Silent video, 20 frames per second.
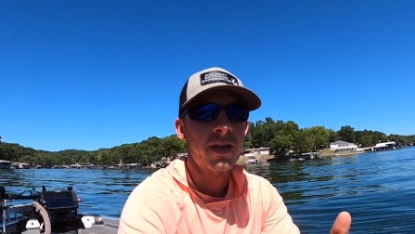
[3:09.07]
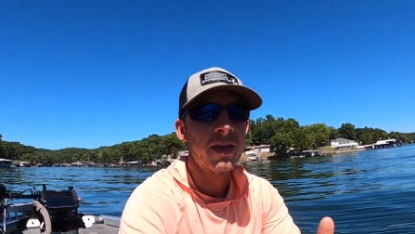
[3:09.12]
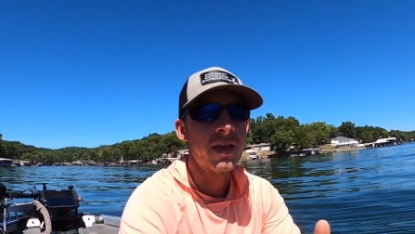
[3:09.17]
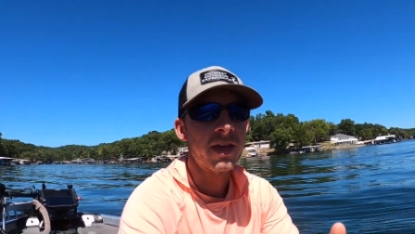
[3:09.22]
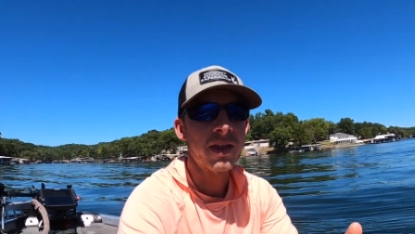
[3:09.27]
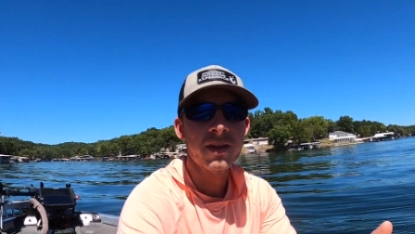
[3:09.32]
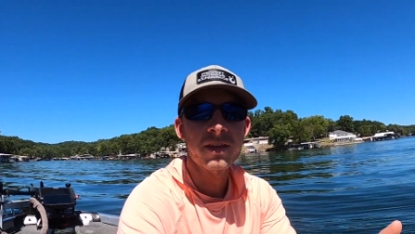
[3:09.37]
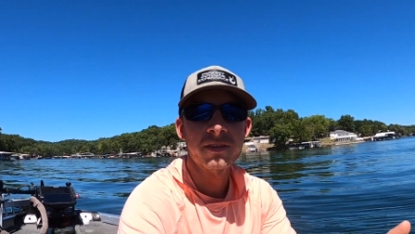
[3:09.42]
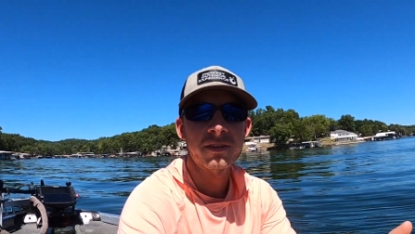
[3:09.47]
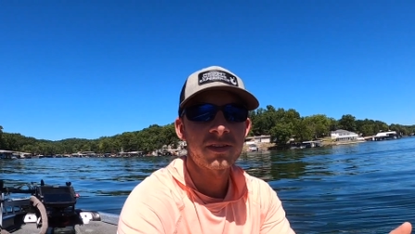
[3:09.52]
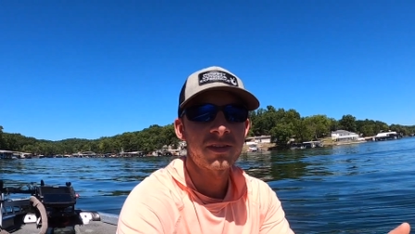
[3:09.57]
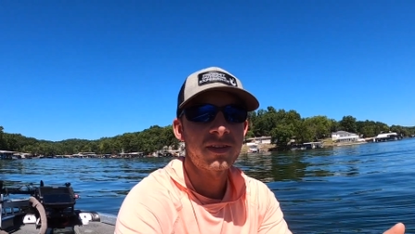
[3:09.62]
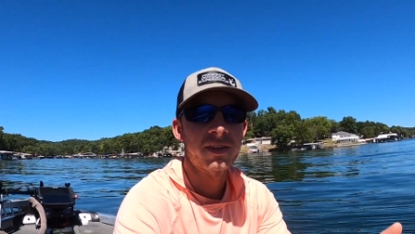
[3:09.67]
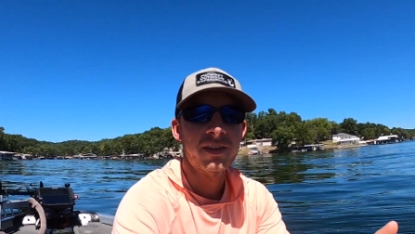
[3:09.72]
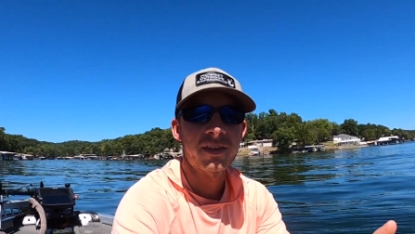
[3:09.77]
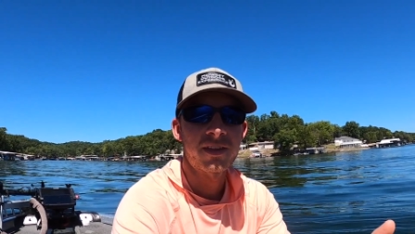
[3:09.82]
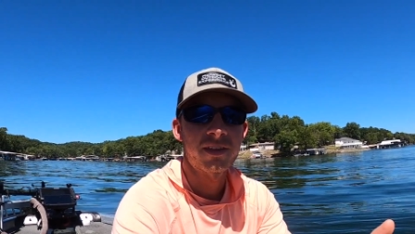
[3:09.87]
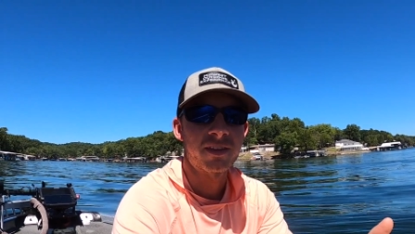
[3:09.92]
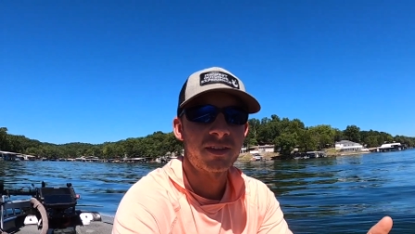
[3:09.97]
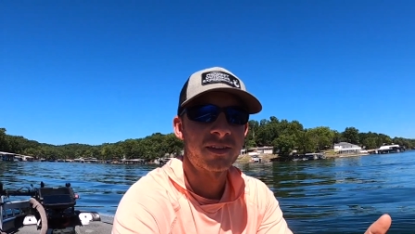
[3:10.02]

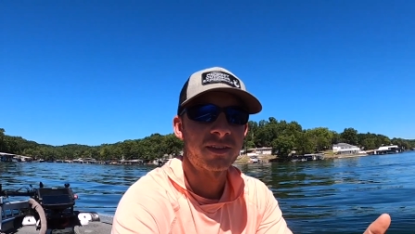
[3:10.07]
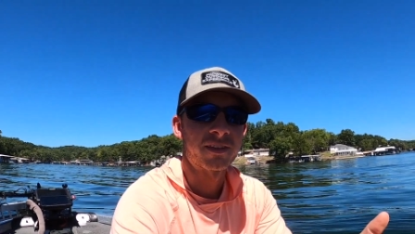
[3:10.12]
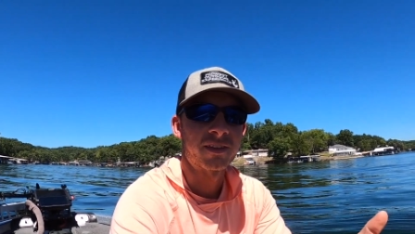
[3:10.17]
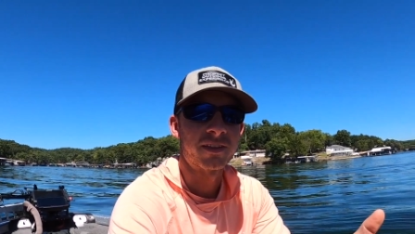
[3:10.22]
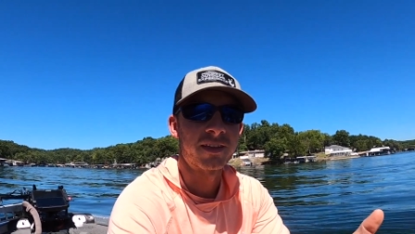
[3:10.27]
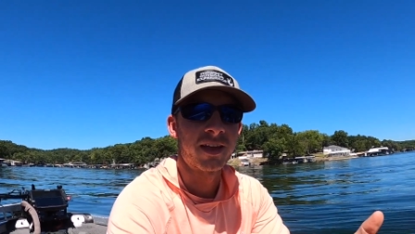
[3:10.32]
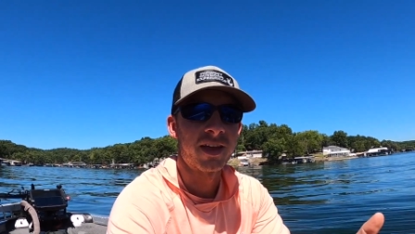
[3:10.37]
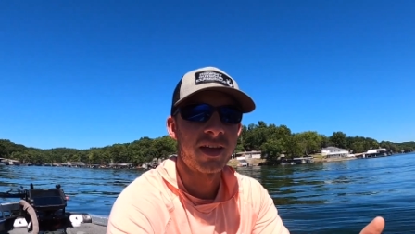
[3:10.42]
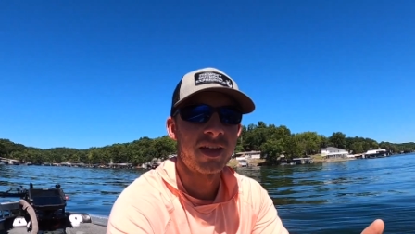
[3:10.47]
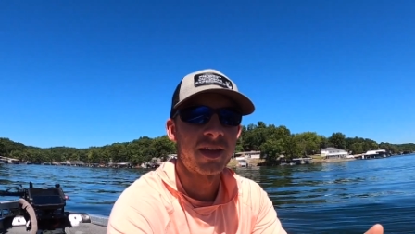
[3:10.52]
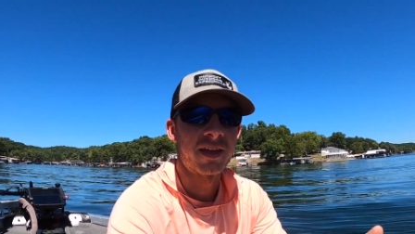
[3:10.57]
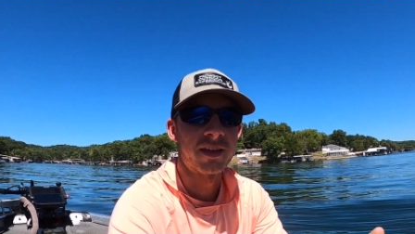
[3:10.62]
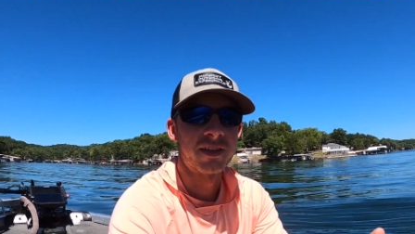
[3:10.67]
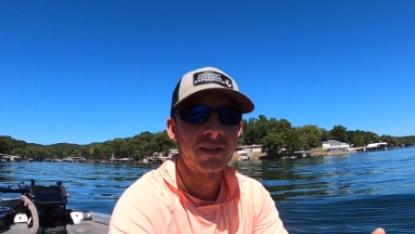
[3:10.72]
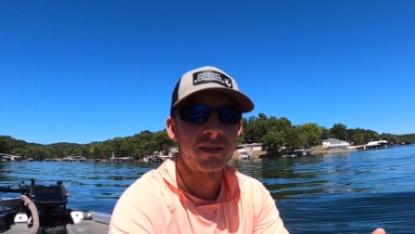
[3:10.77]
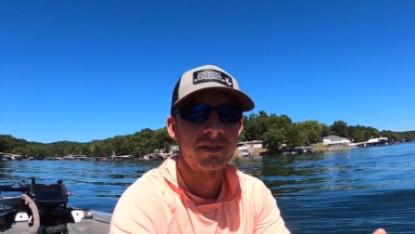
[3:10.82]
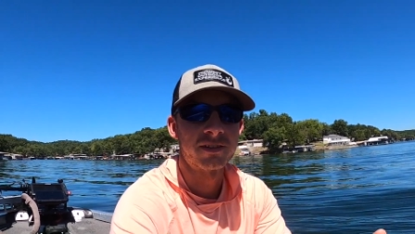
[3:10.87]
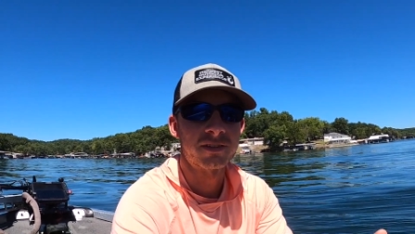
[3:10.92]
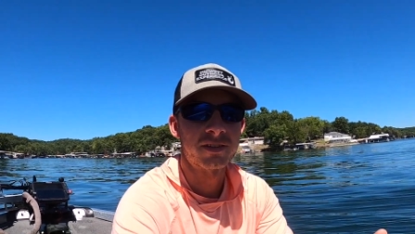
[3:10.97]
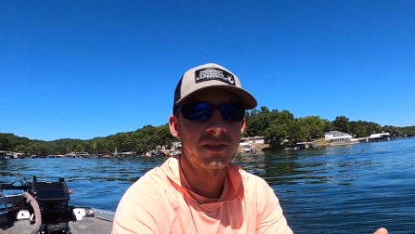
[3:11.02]
anything that
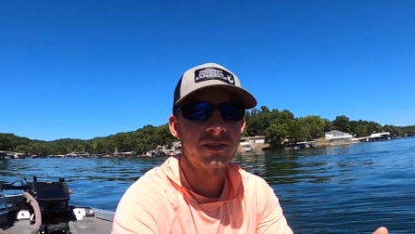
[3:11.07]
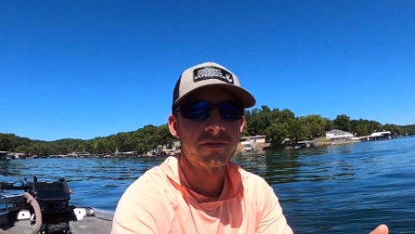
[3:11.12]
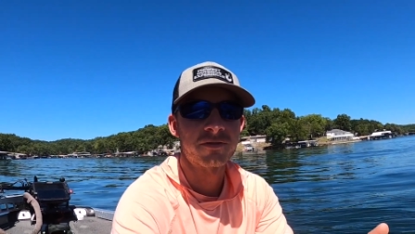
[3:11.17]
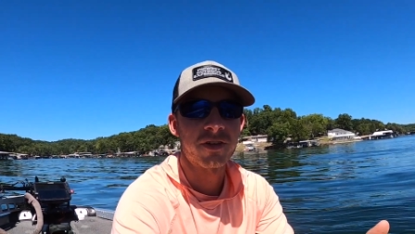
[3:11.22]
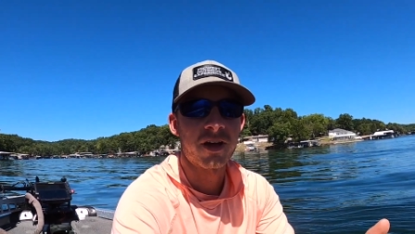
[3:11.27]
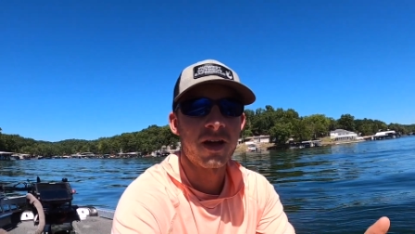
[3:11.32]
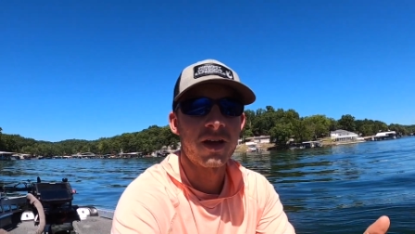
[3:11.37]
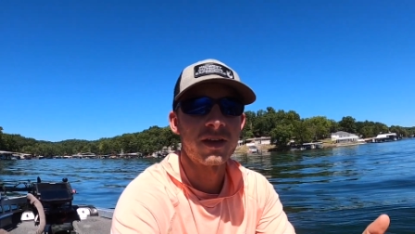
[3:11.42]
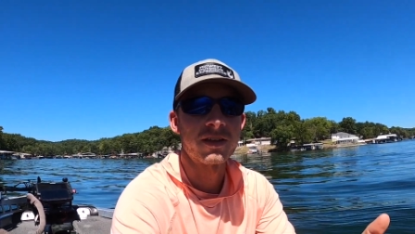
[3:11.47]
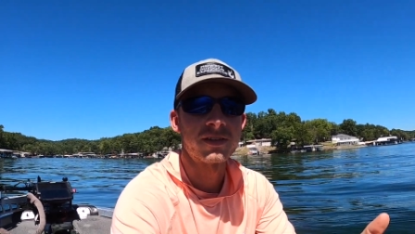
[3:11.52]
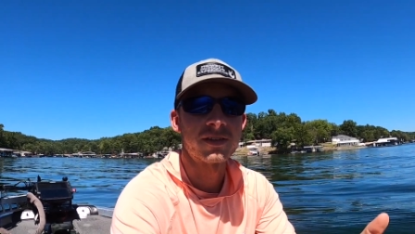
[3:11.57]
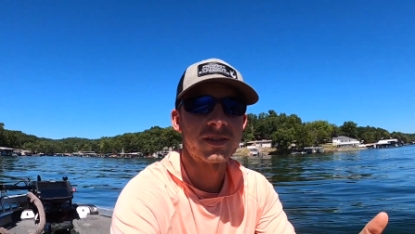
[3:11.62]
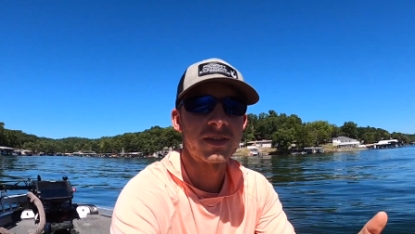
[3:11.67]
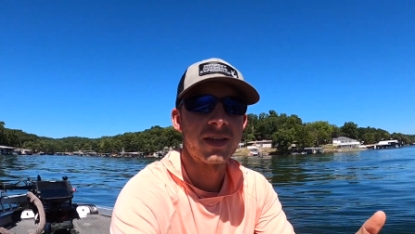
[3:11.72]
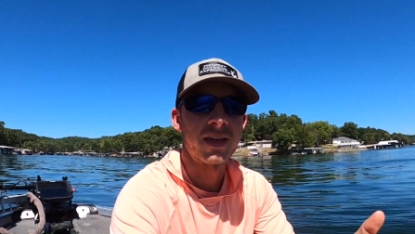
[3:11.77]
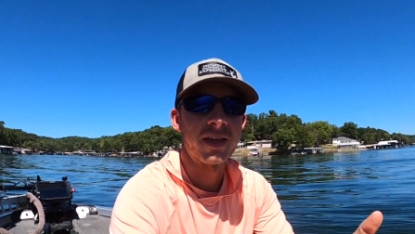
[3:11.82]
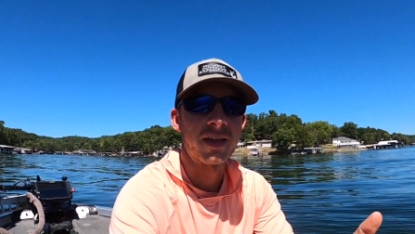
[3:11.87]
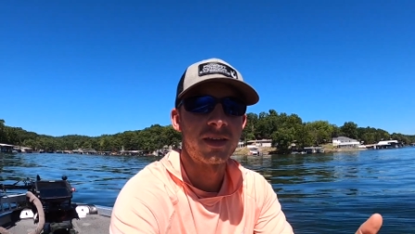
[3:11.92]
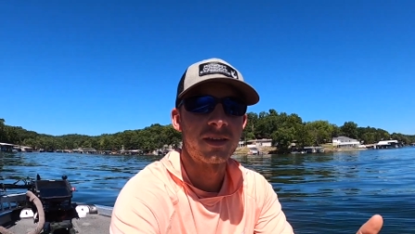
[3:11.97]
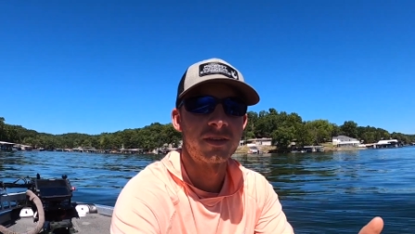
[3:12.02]
signifies
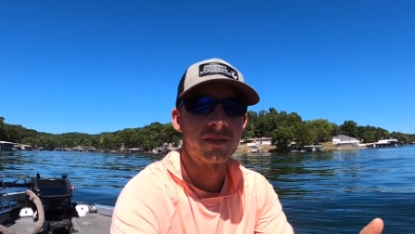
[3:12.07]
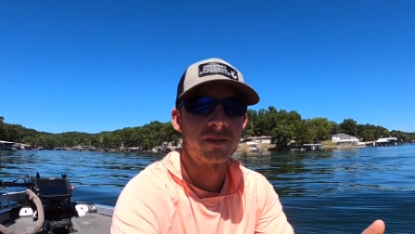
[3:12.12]
that,